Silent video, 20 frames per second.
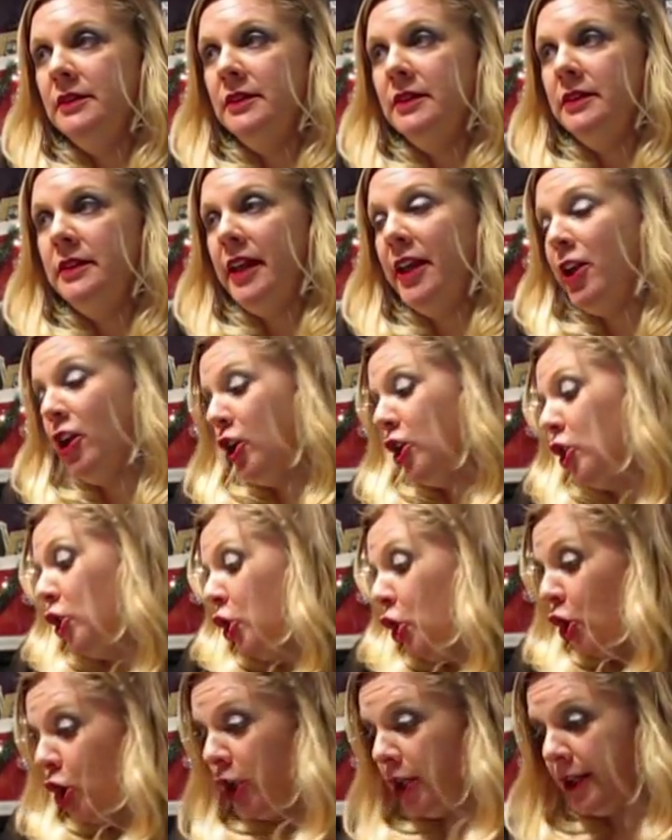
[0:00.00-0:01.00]
They could
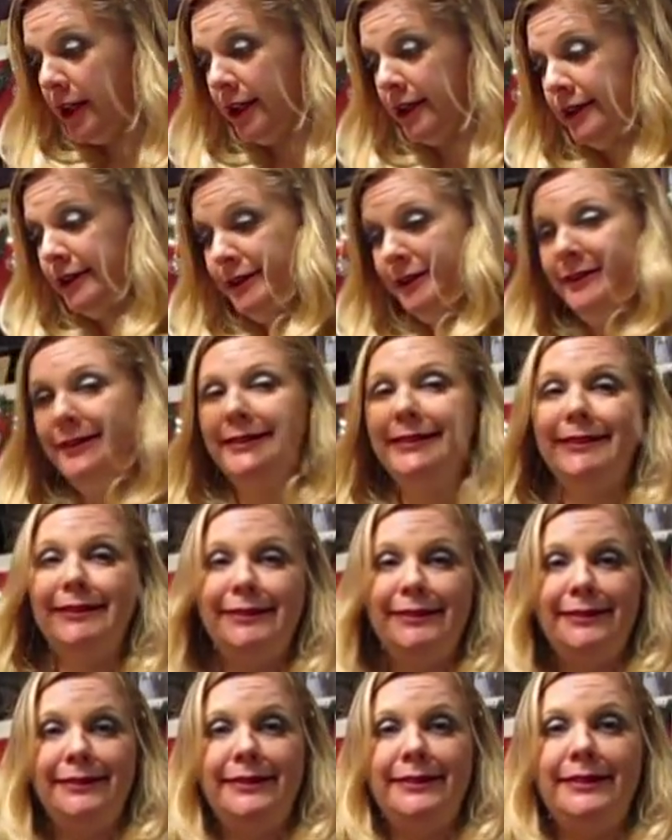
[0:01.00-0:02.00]
clerk
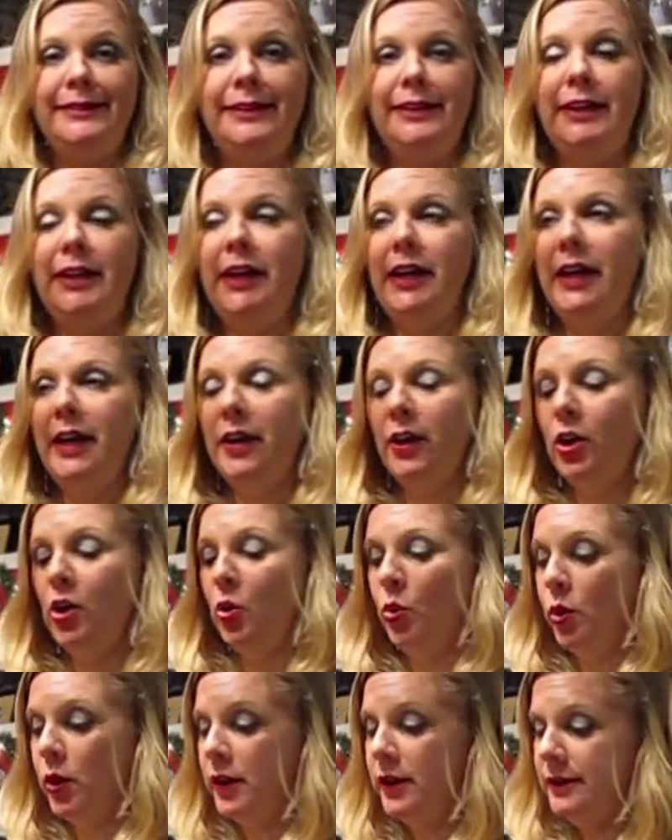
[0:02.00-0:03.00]
at
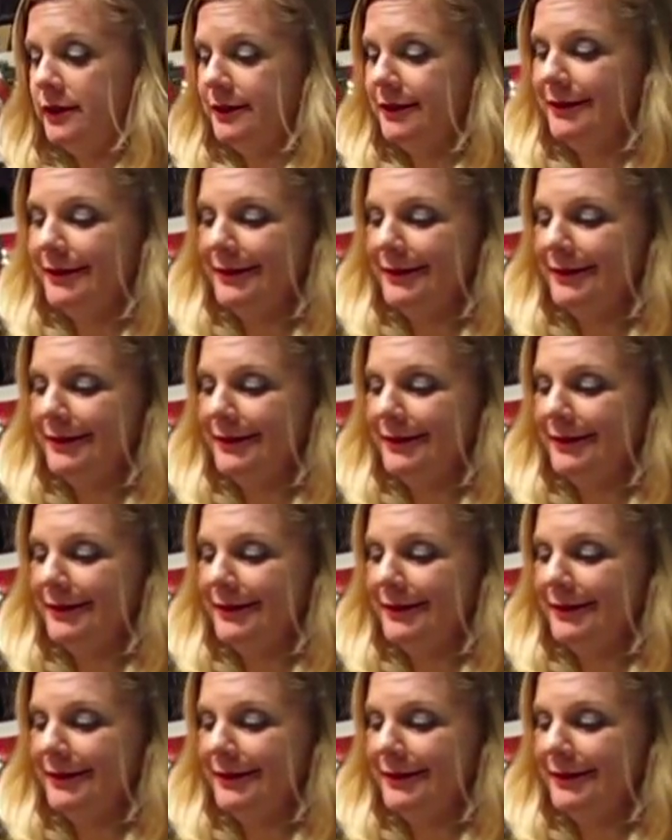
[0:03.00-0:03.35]
court.